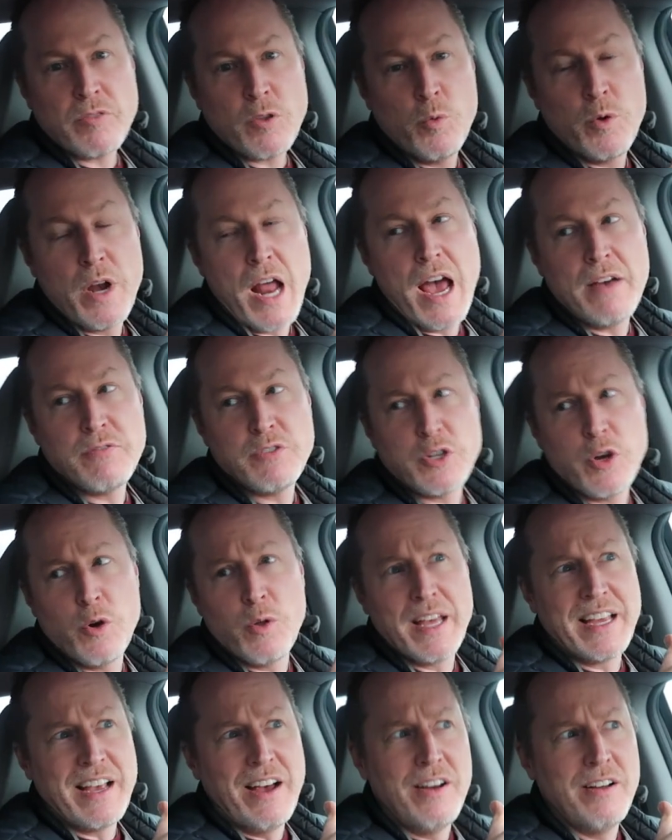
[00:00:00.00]
would have to go
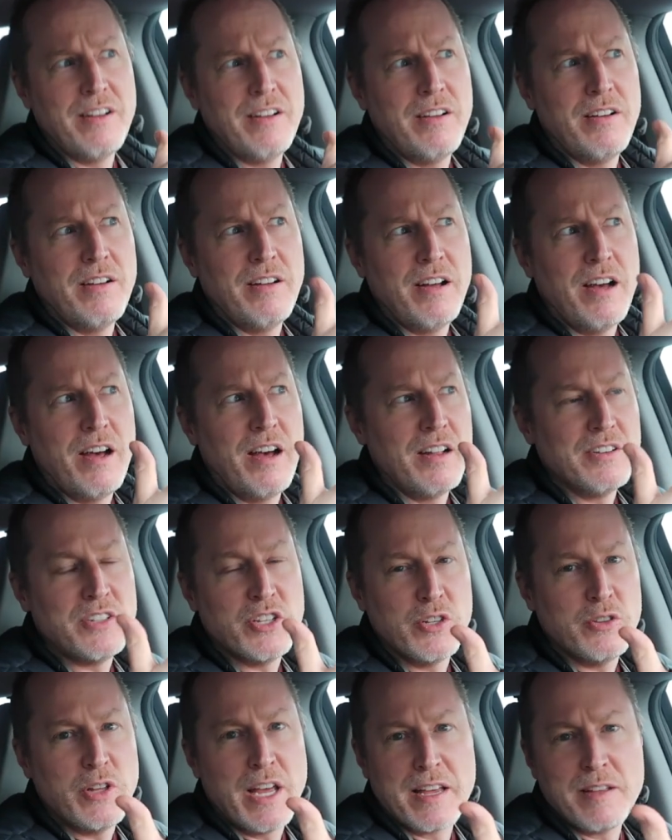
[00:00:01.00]
like
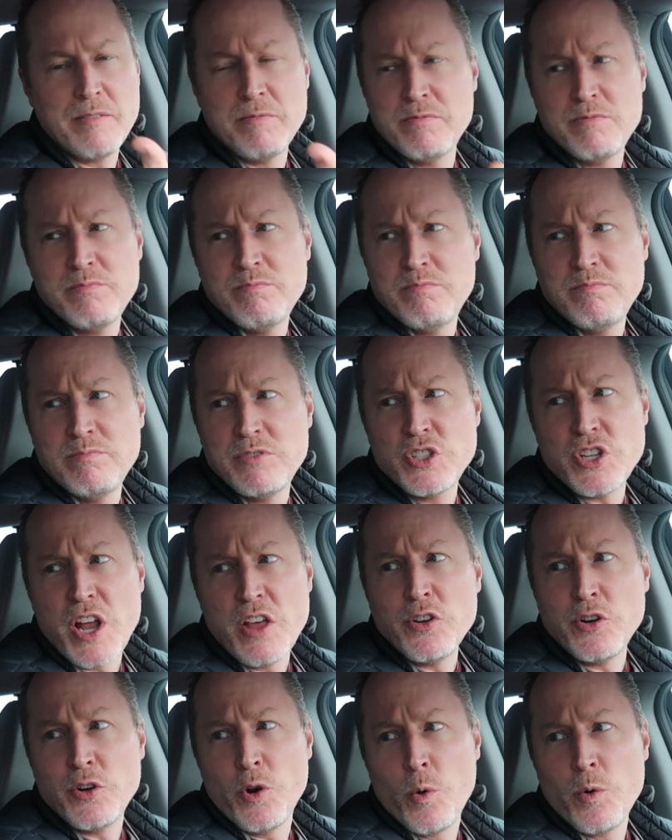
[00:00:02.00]
to
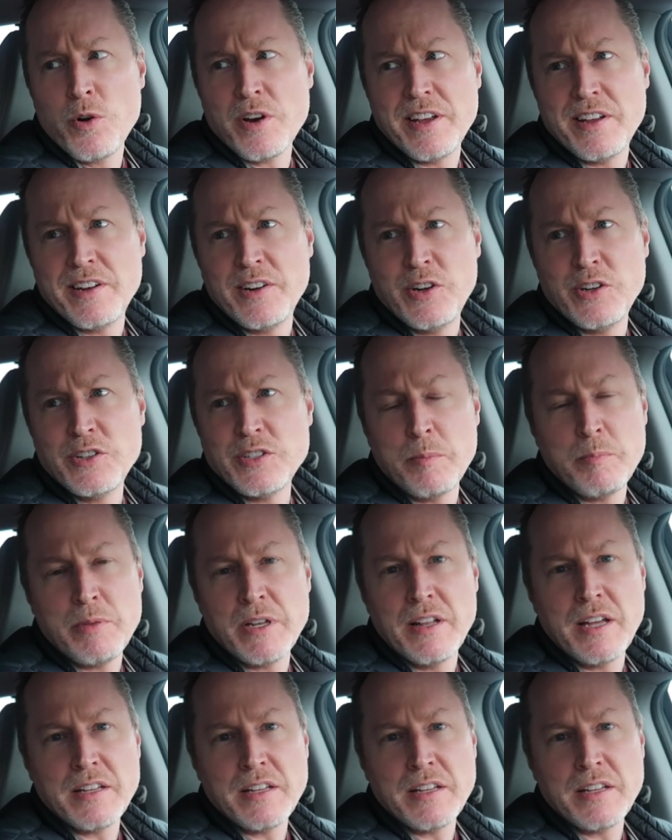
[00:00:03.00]
southern Oregon or something